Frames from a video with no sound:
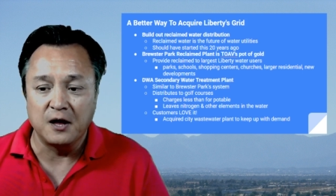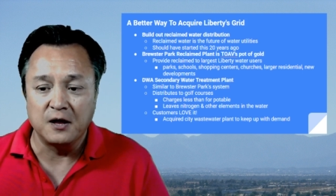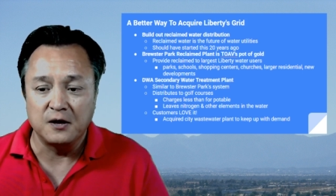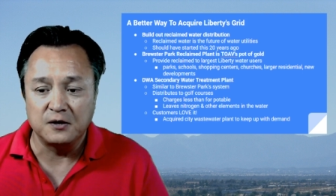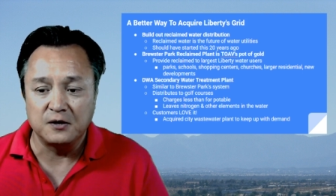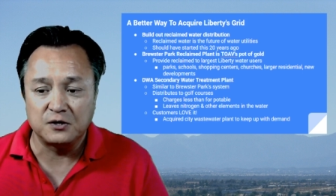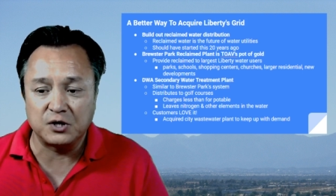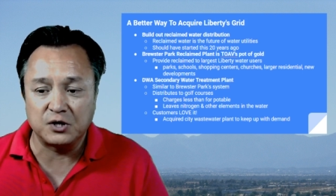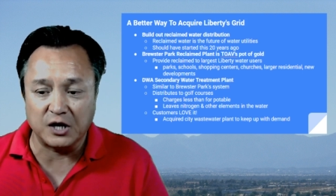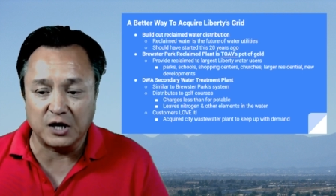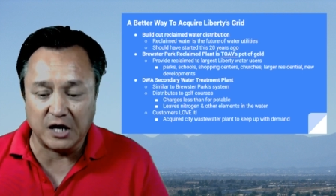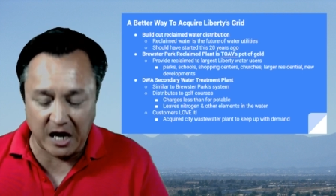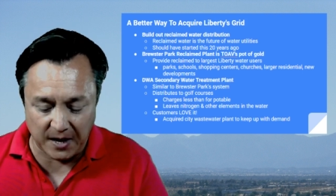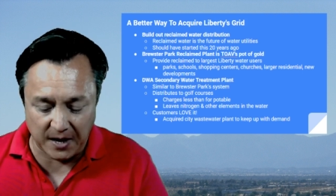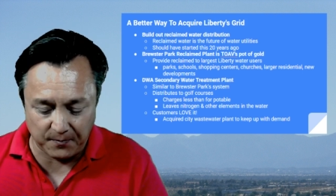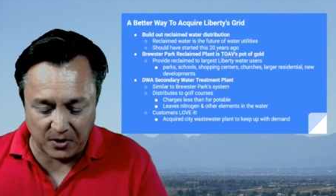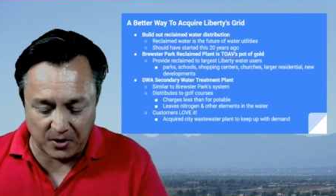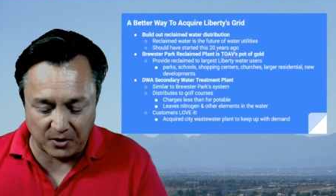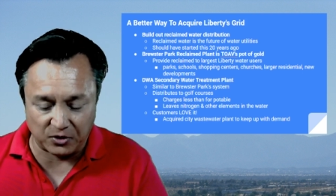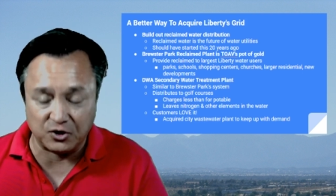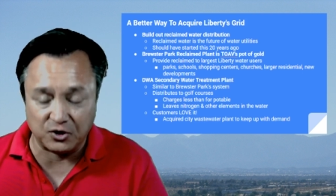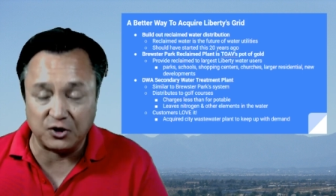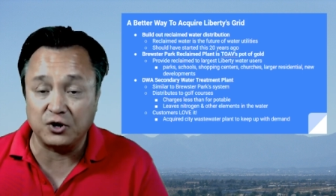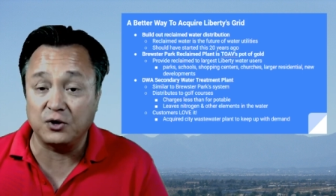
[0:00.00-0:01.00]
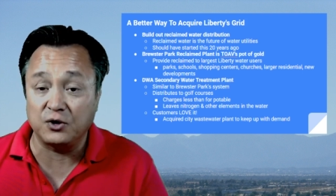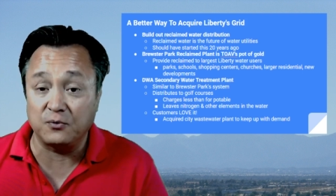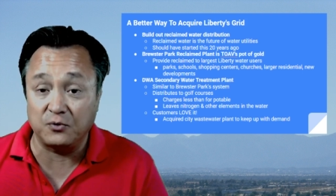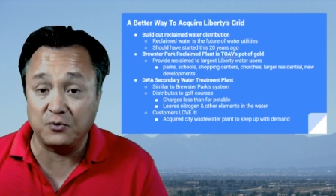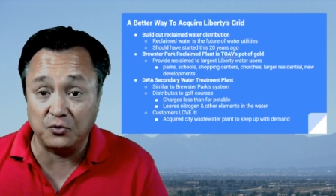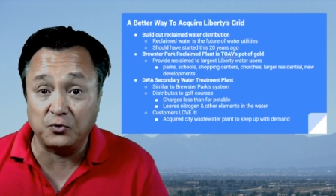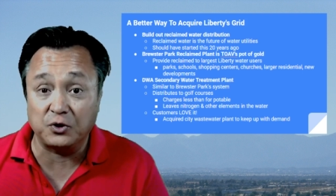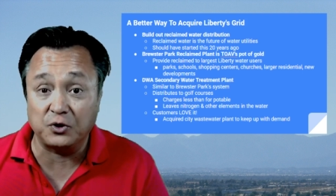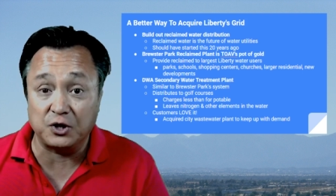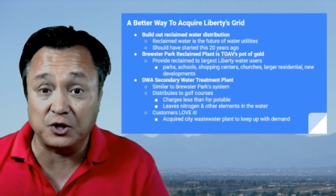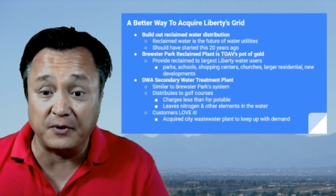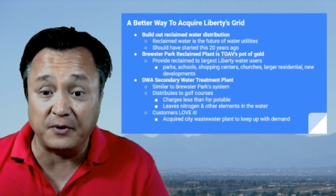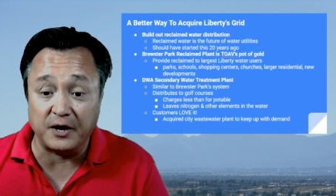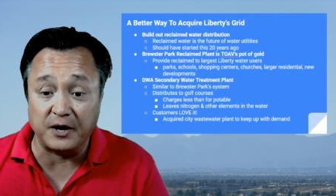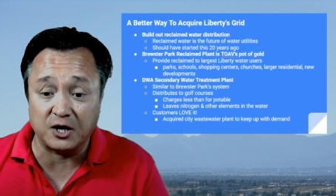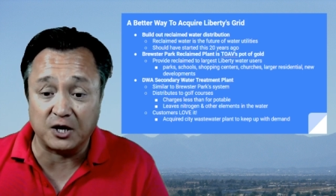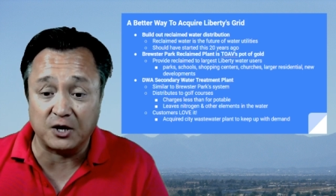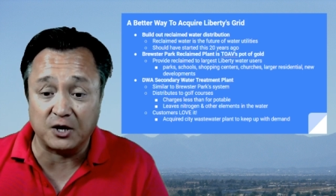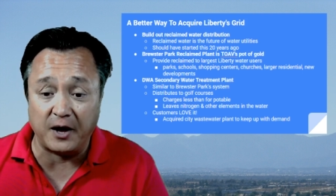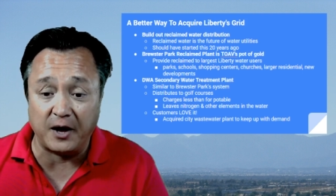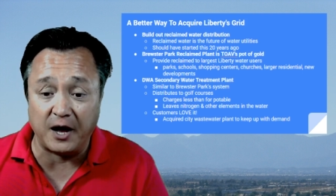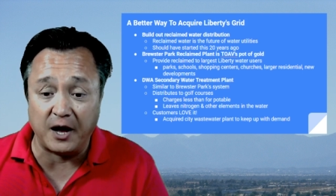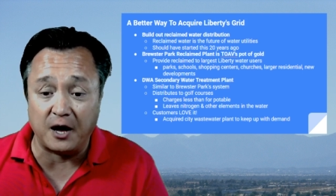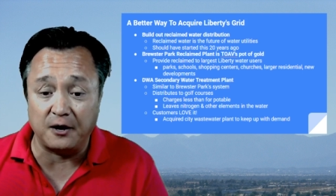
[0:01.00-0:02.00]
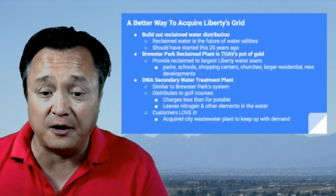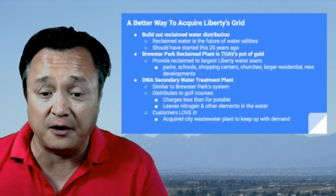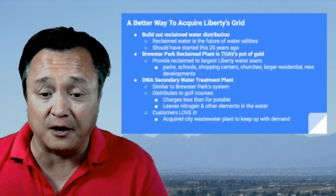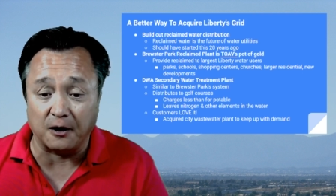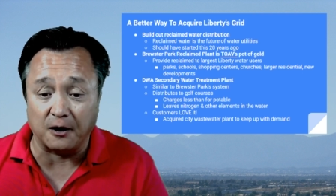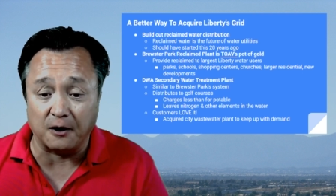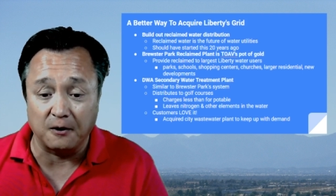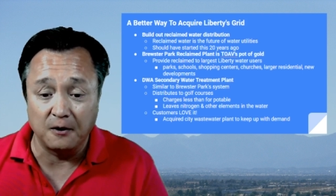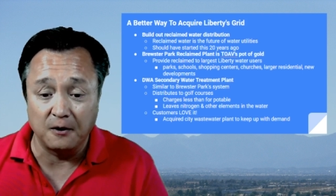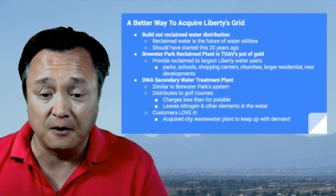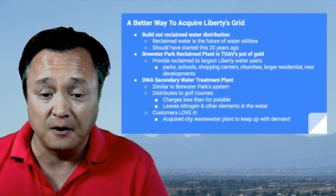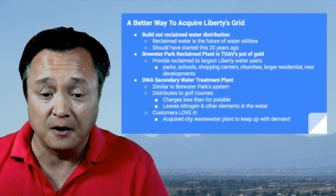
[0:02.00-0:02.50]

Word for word: to keep up with the demand here.